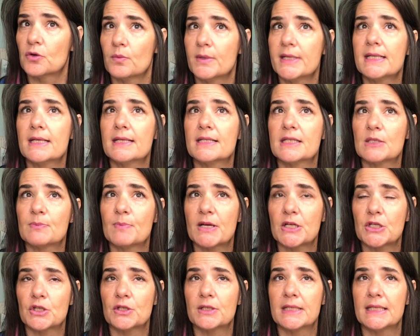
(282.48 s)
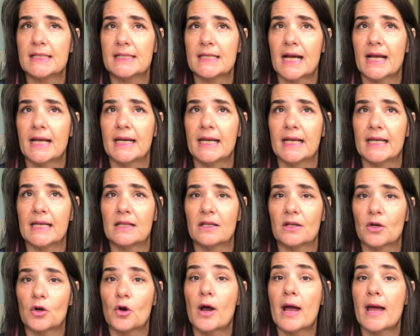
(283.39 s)
We did a specialty dining in
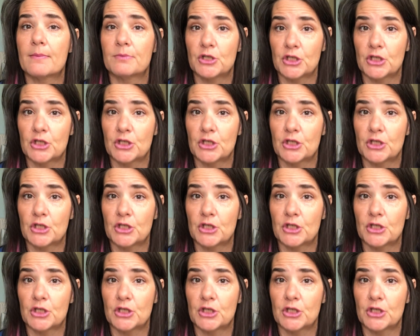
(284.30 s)
the Crab